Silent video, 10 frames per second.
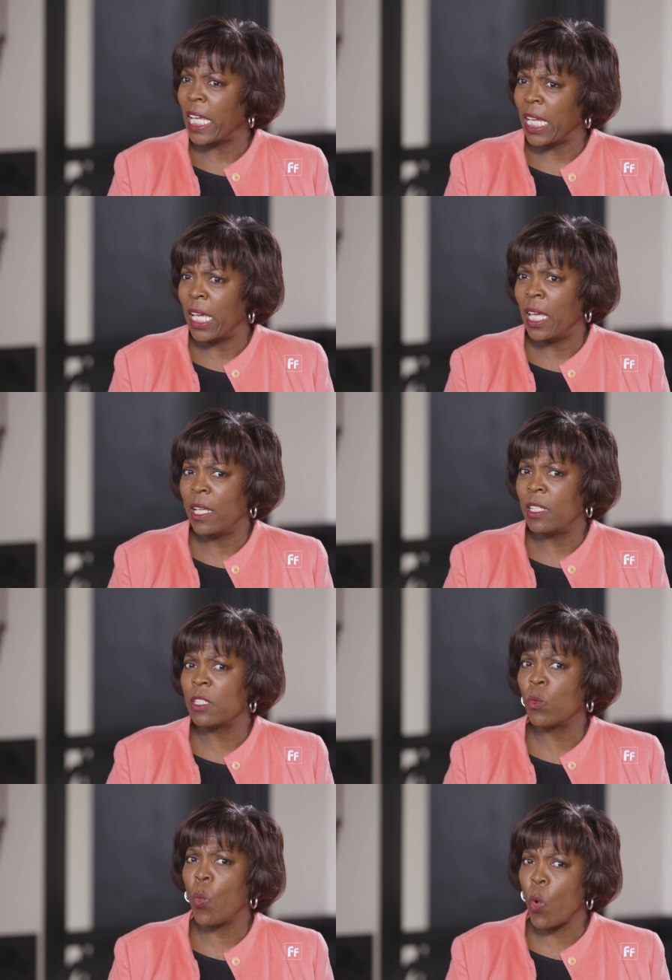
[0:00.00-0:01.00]

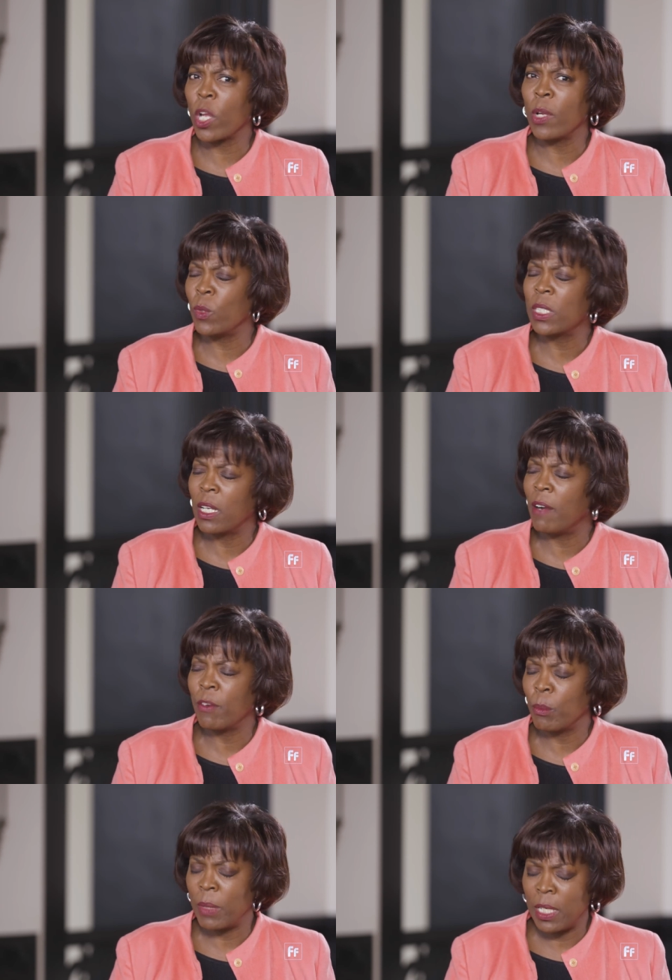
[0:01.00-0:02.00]
is working with
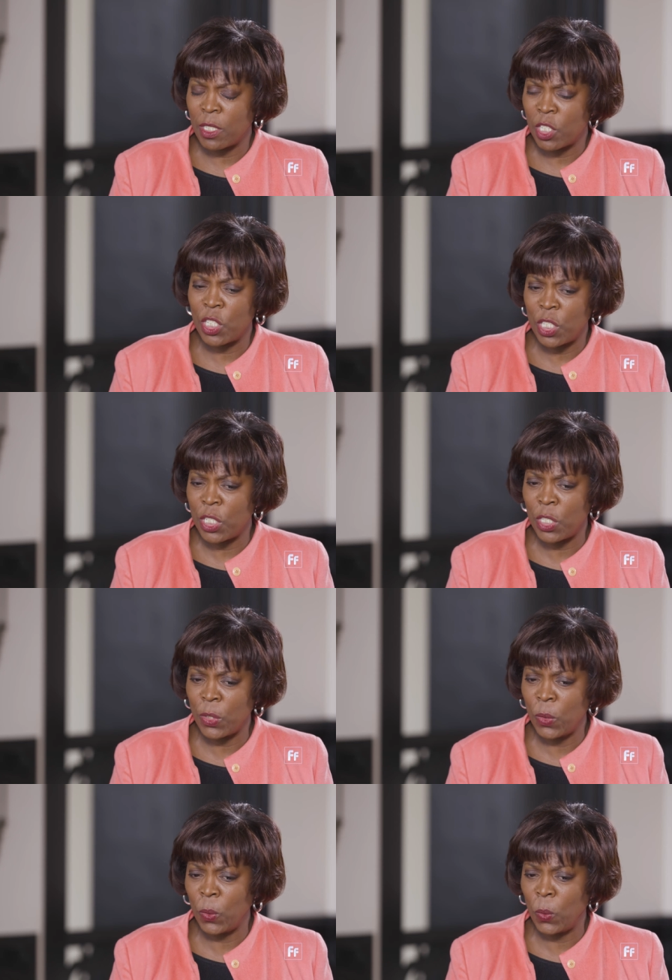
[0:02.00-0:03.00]
governments
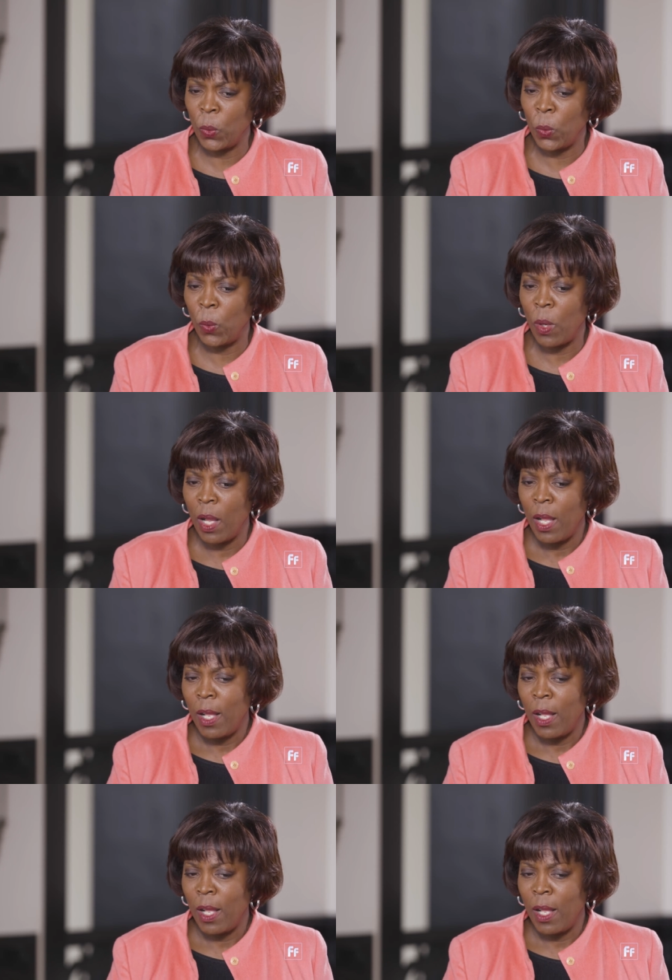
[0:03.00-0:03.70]
to